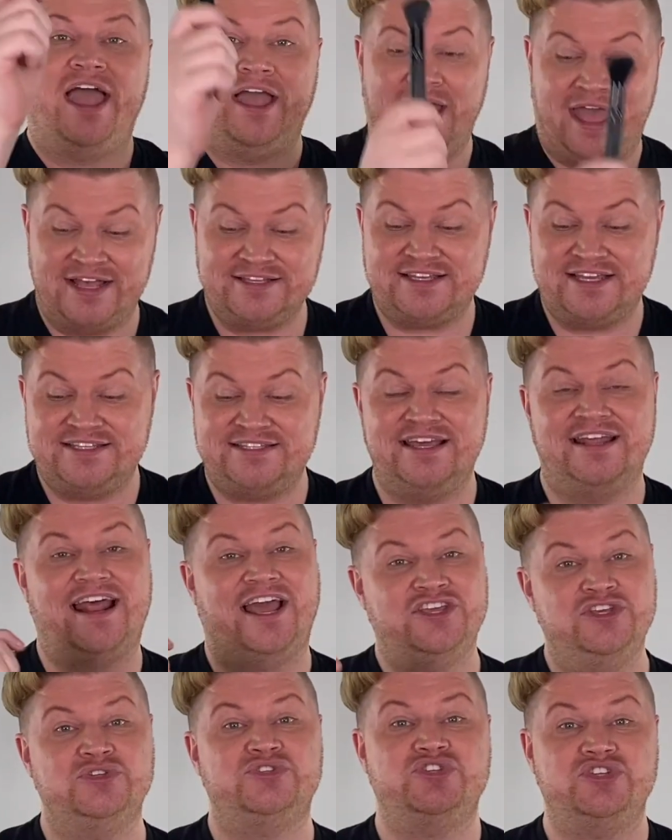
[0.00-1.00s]
As I said, I
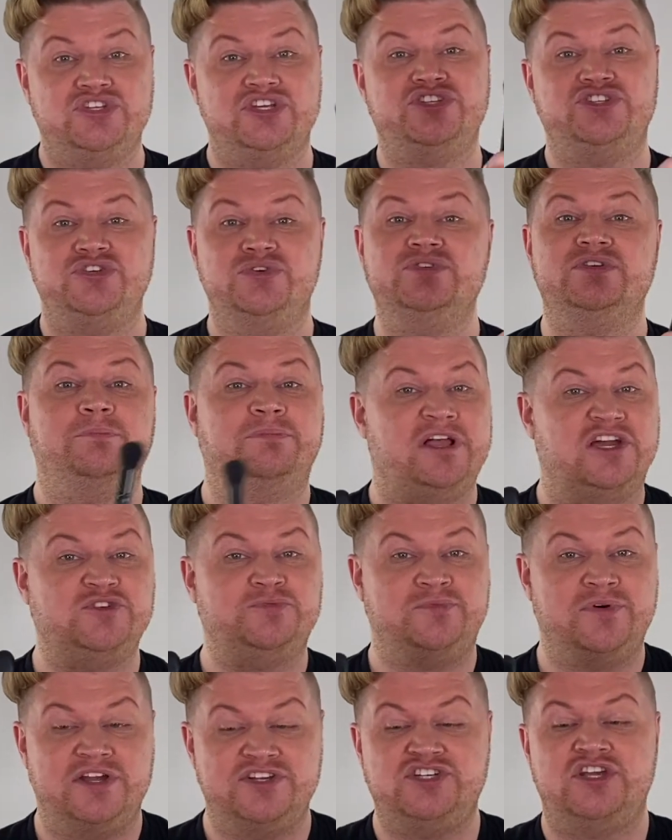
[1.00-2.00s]
used to just use a blush
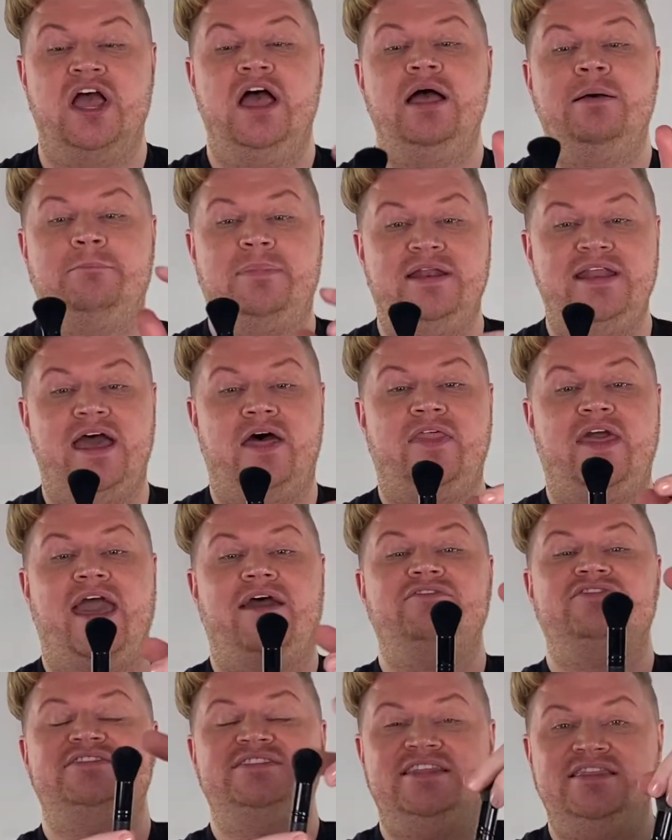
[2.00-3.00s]
brush, but now they
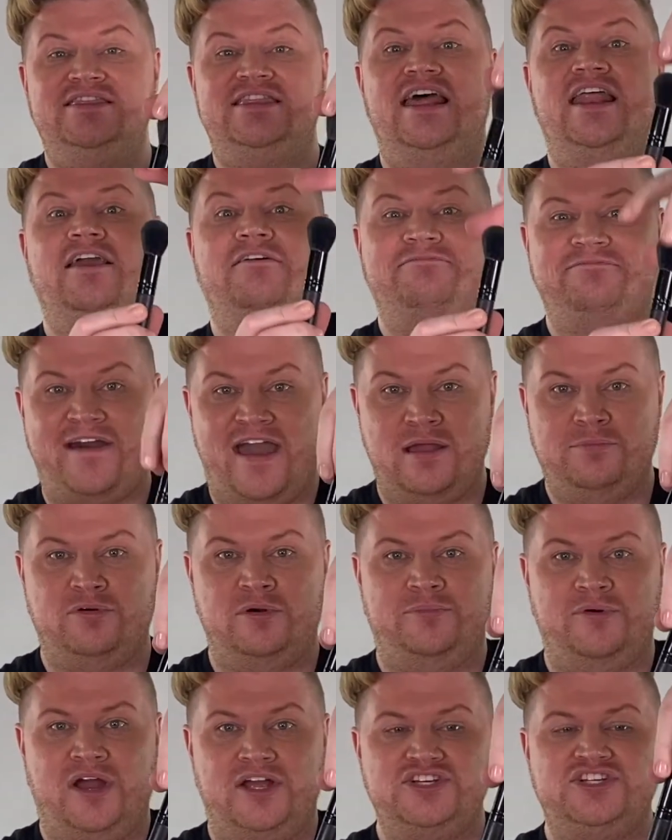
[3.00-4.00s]
have a synthetic fiber
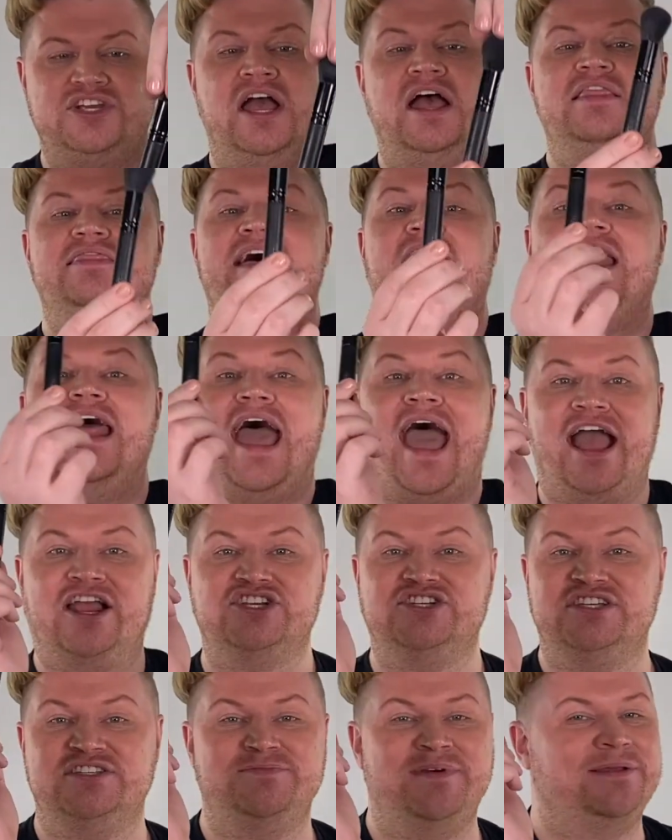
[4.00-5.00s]
brush that
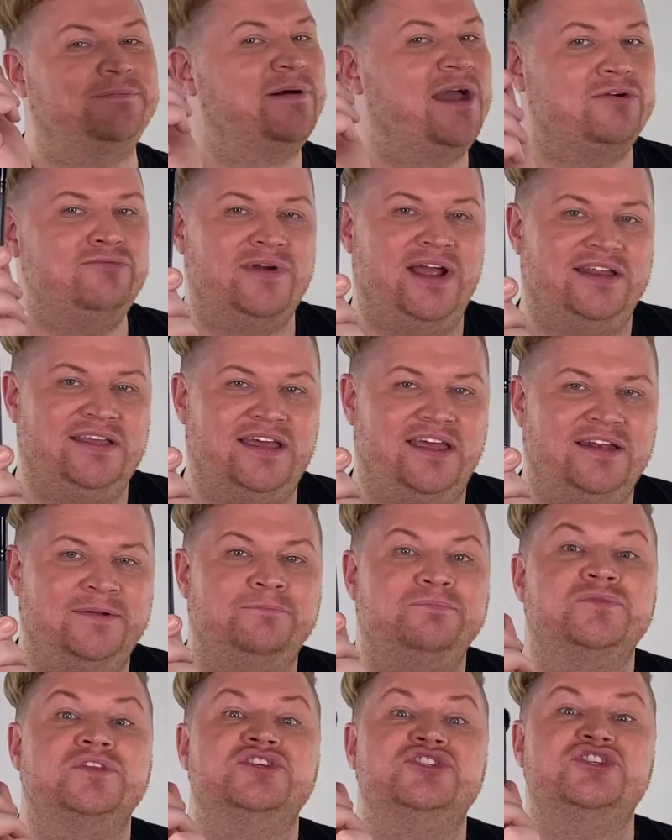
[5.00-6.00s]
actually is made by Redken.
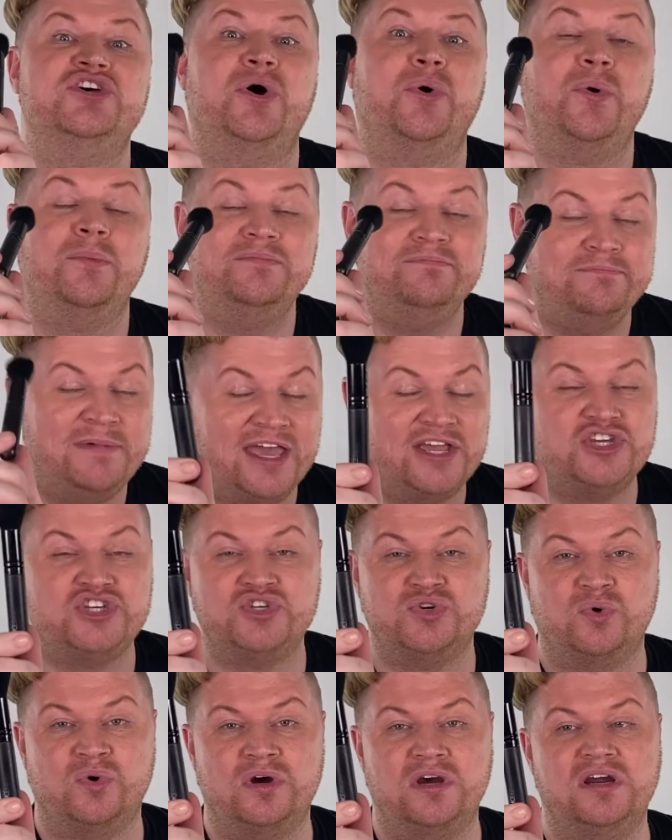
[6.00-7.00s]
So make
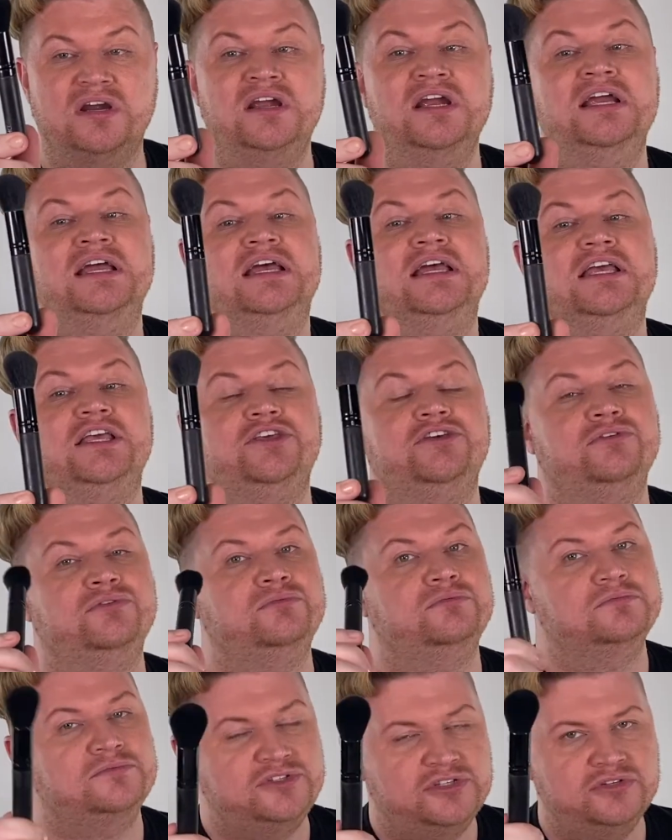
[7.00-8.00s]
sure
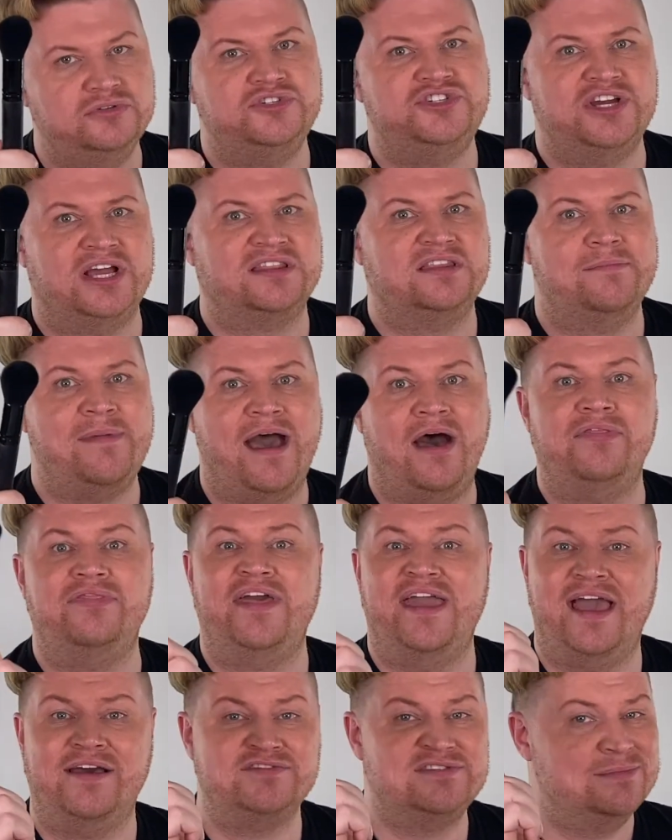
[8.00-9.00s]
you do check them out. They
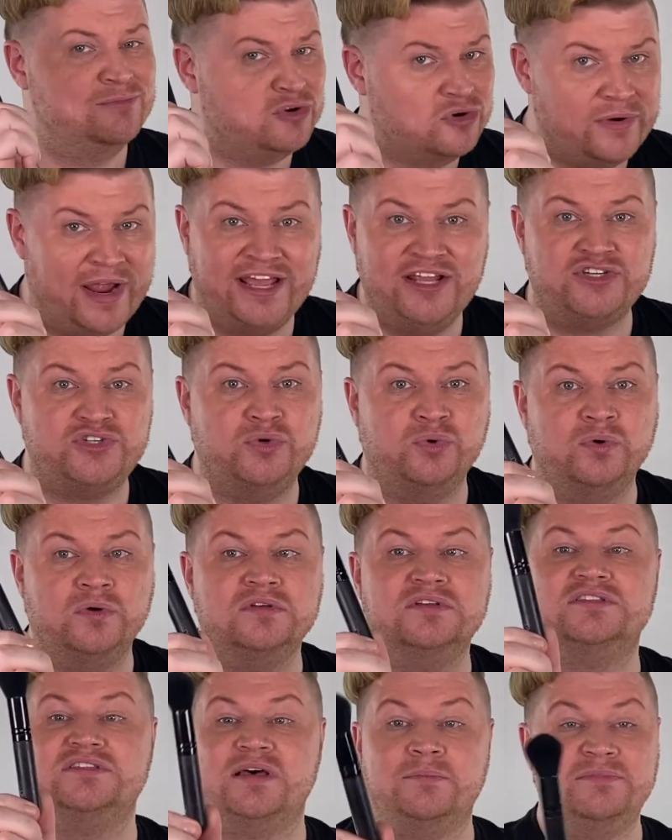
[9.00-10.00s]
have some great
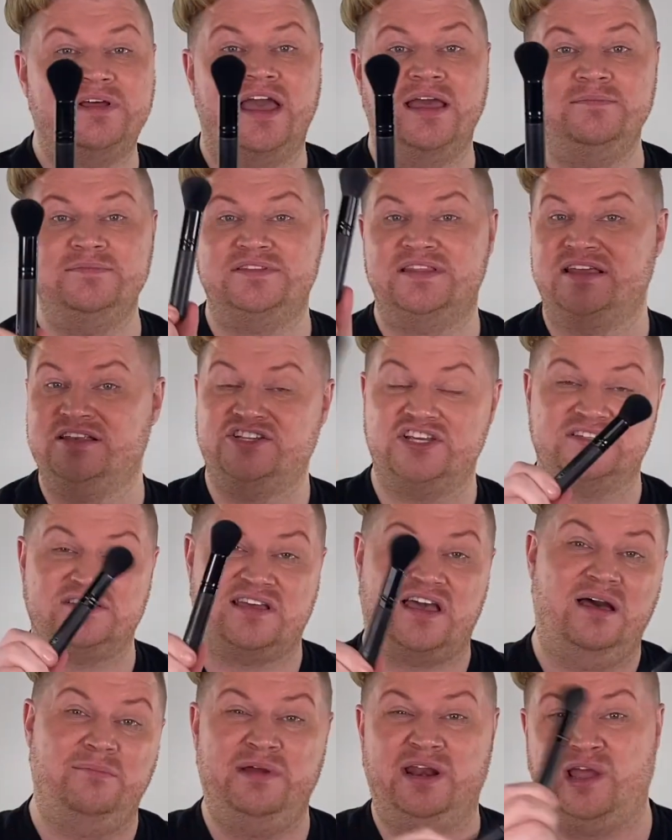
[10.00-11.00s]
tools. Sometimes they just
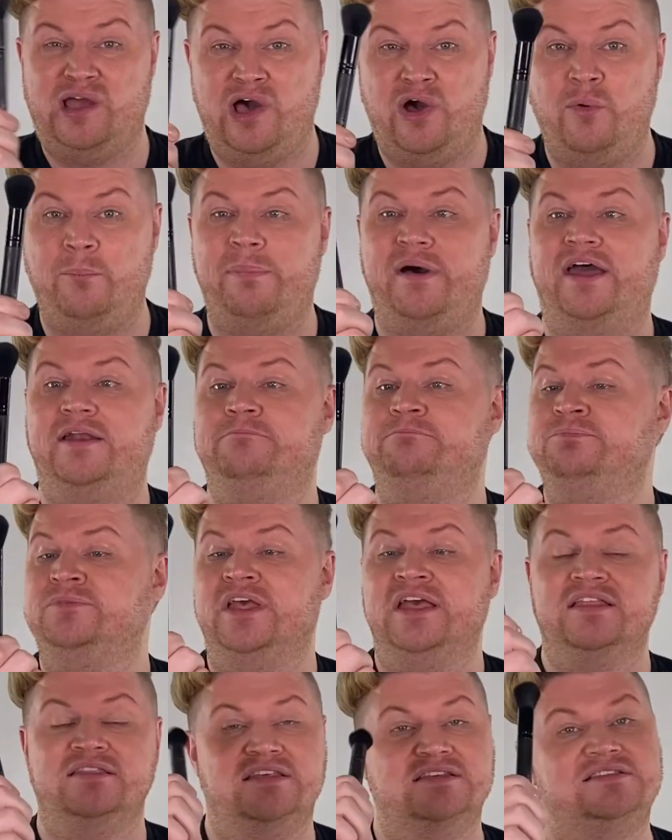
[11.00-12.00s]
come and go, but
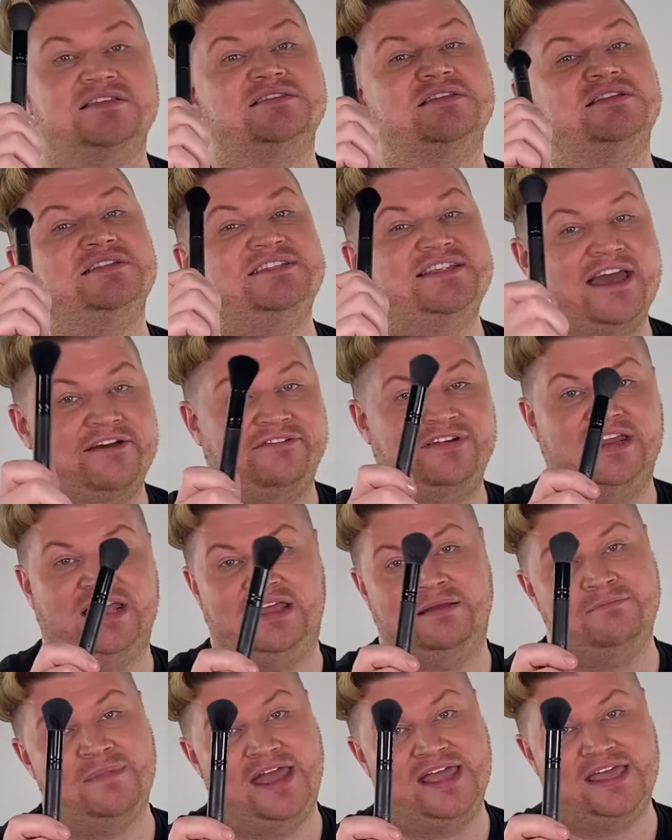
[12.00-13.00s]
this is a definite
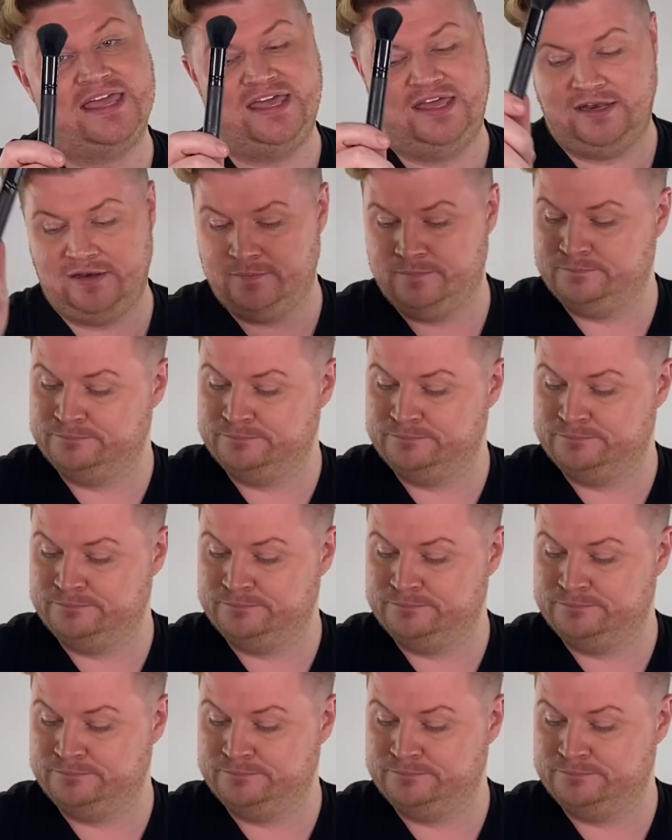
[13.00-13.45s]
in my kit.